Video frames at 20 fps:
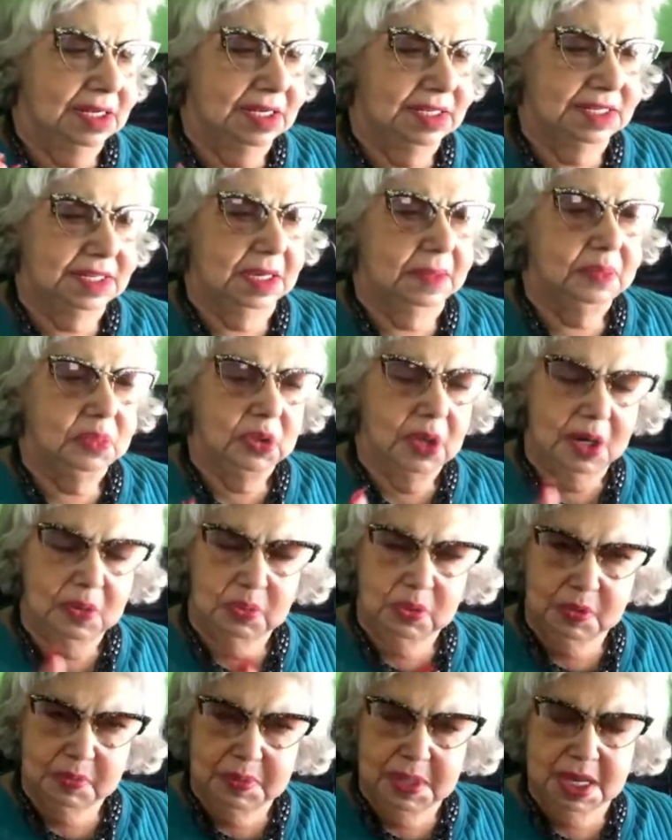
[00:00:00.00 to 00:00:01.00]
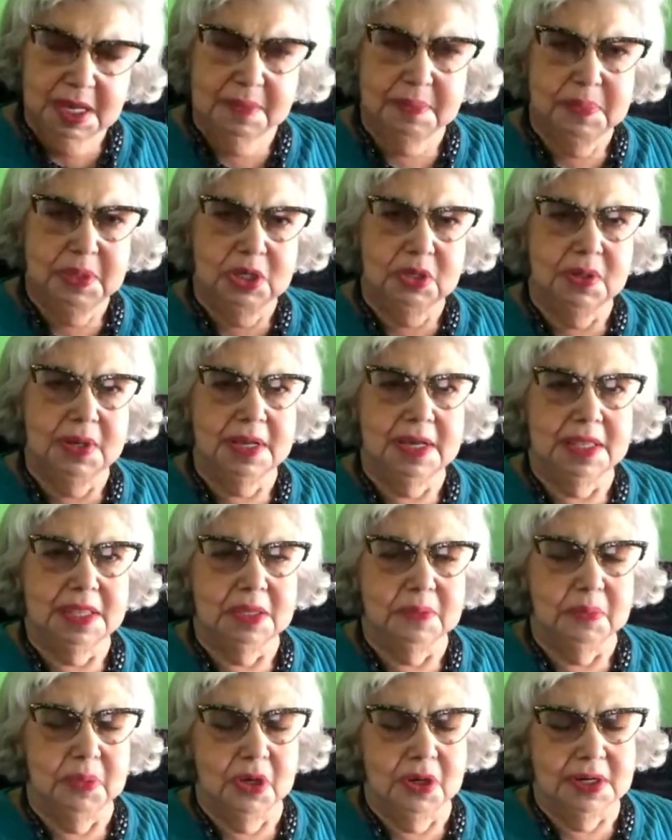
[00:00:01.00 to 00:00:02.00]
December, I will be appearing in
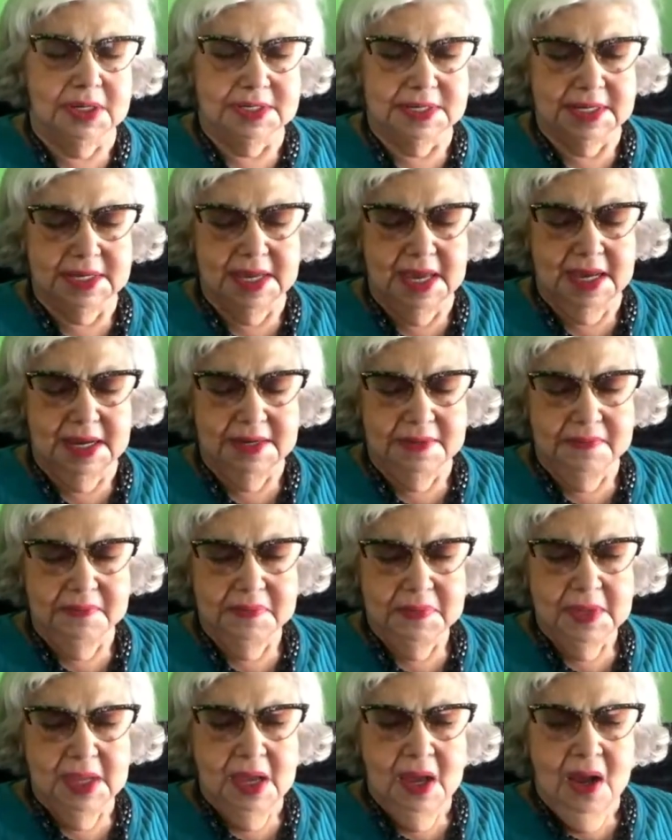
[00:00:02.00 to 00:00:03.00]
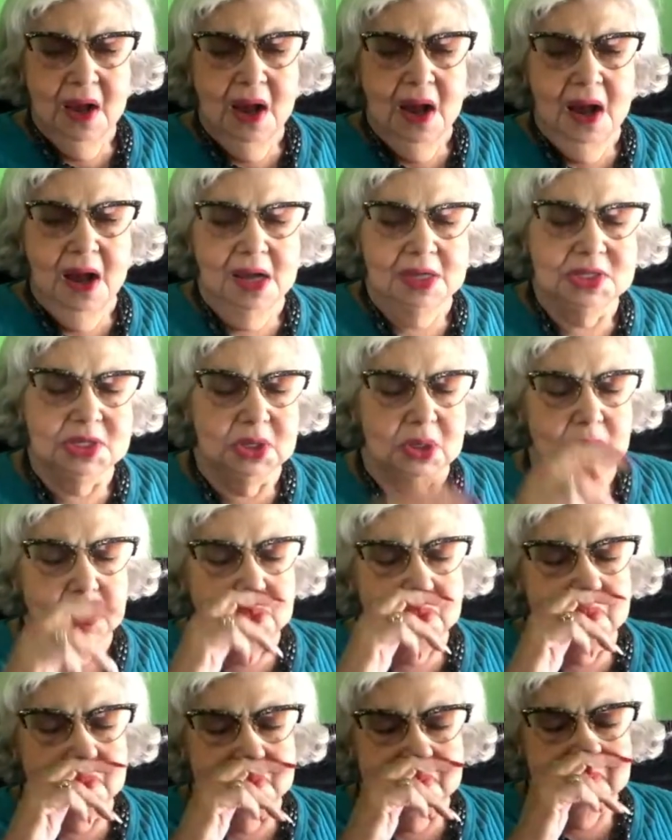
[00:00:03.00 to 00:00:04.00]
the bars again.
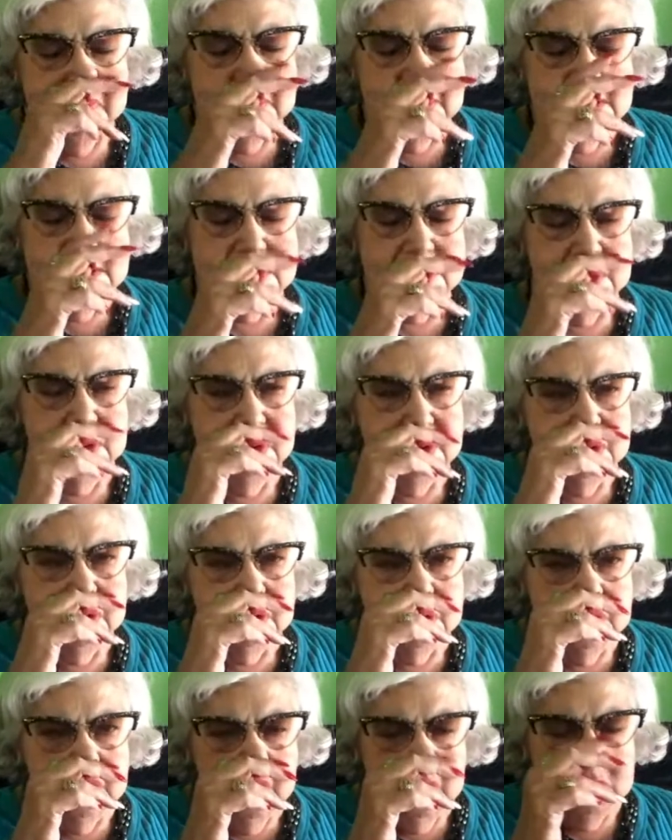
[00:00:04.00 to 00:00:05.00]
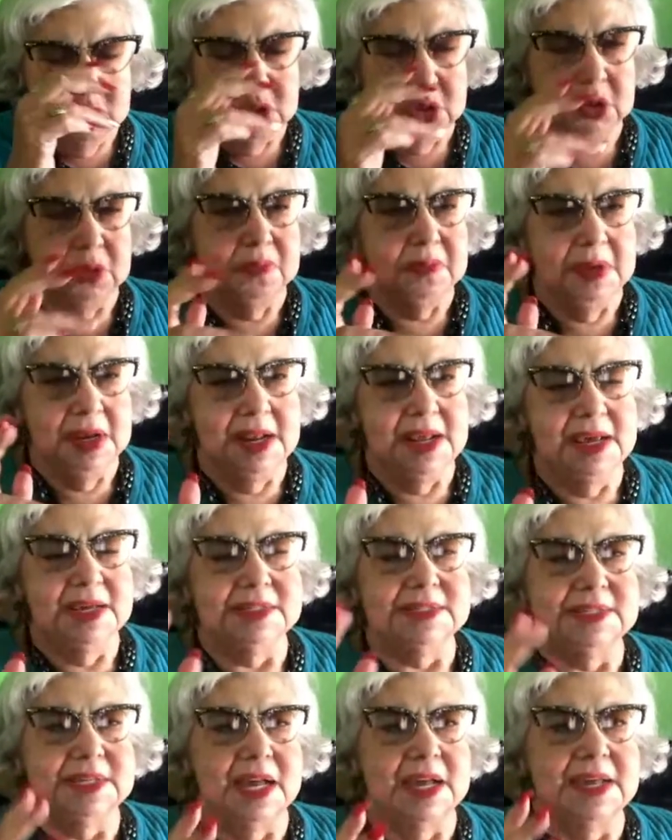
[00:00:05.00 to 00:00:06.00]
Also, please go to
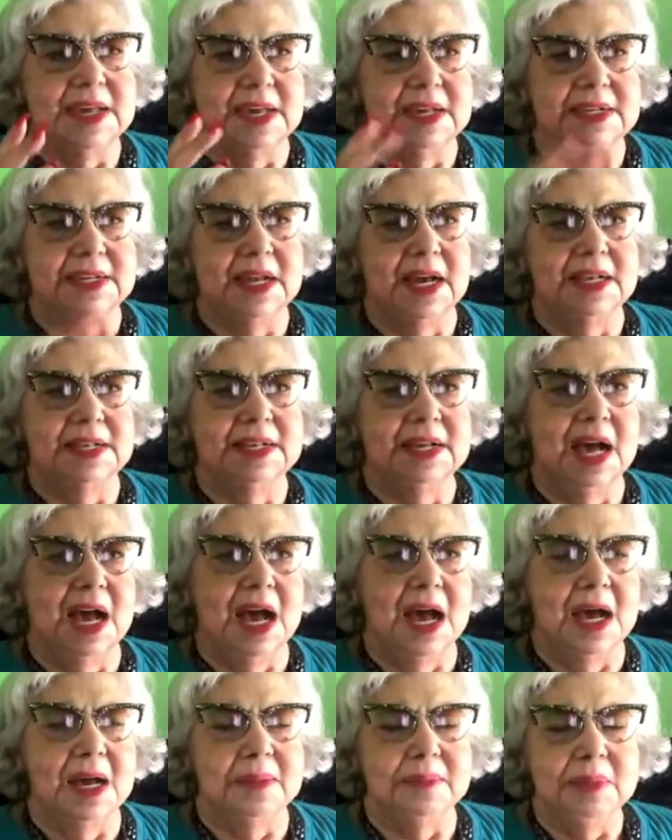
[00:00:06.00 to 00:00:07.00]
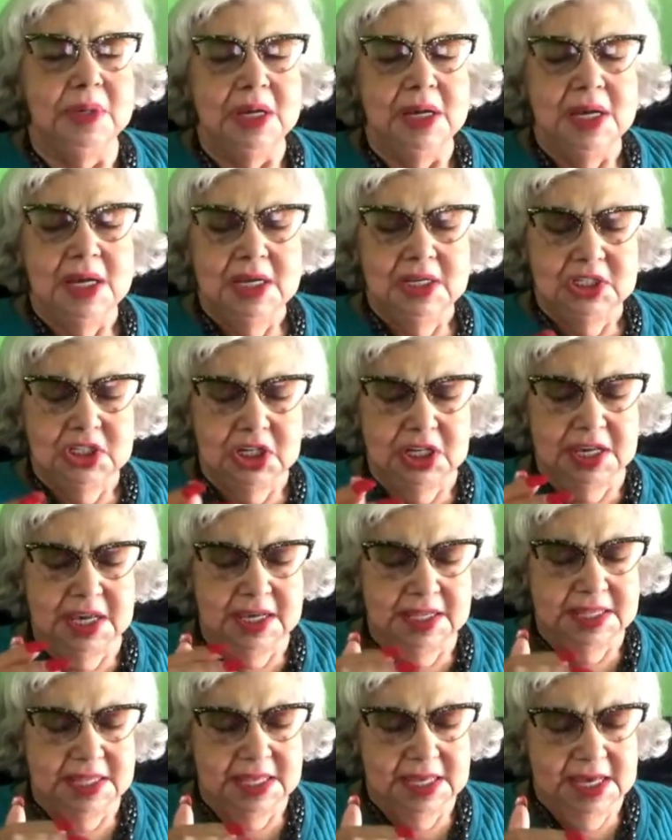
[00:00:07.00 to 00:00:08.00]
mediapsychic.com to
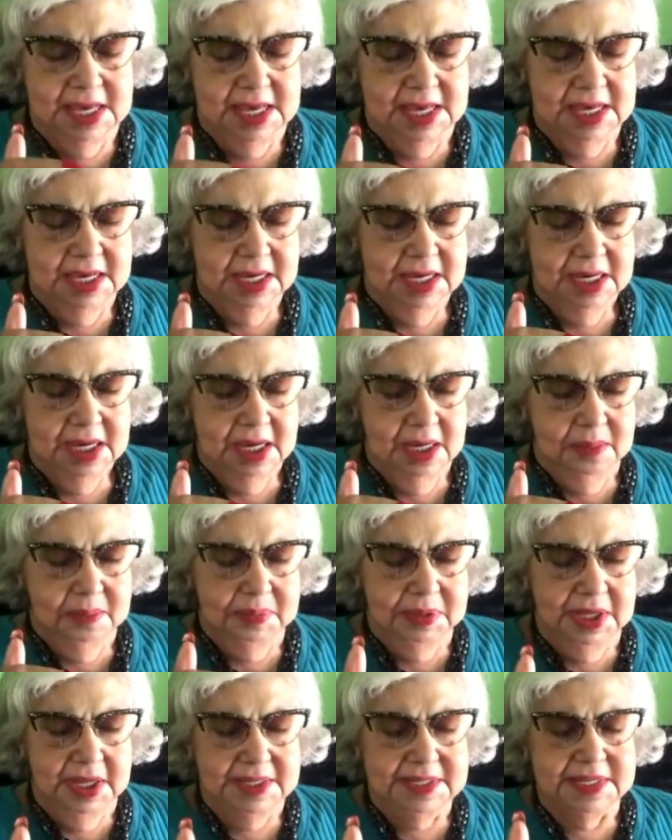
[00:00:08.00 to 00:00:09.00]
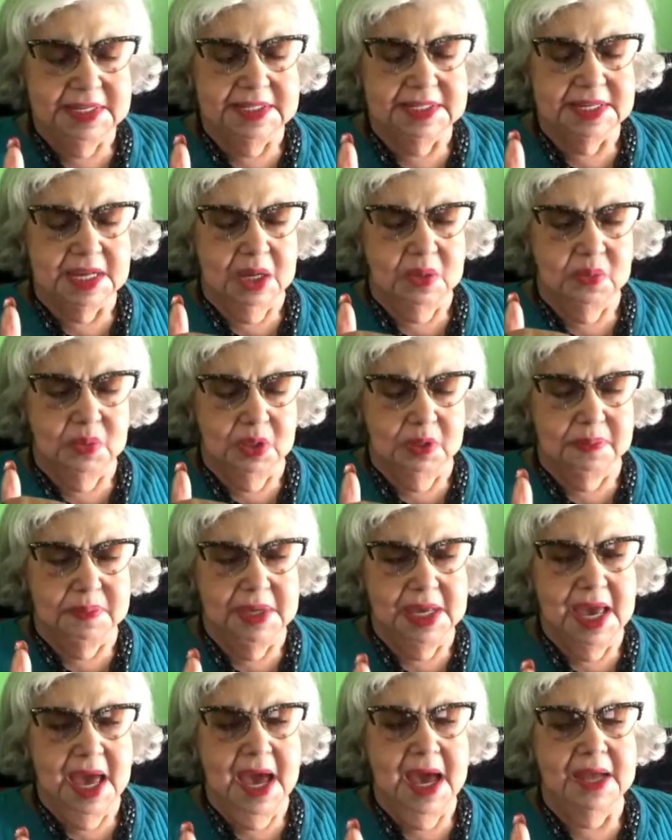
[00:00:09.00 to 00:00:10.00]
get the places I will
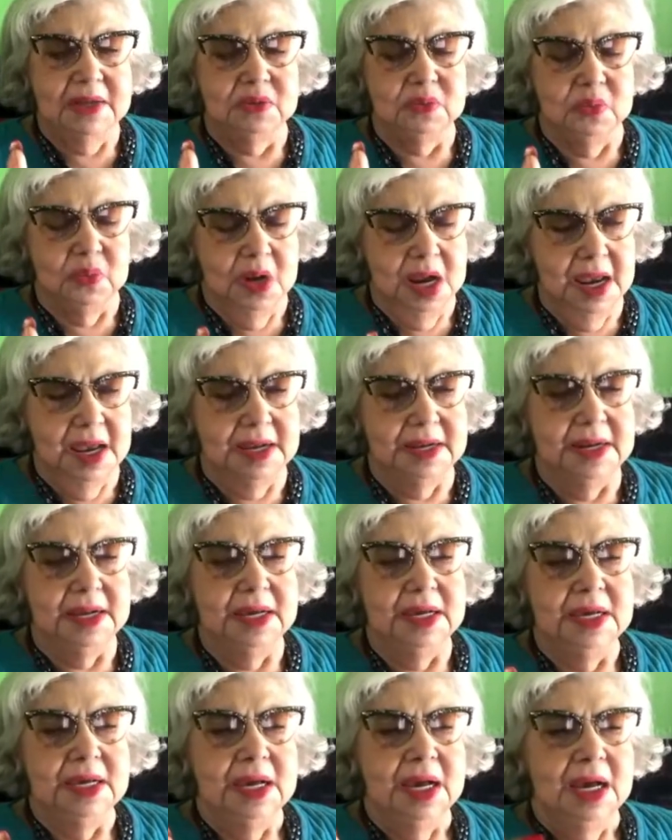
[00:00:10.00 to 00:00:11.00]
be at and when.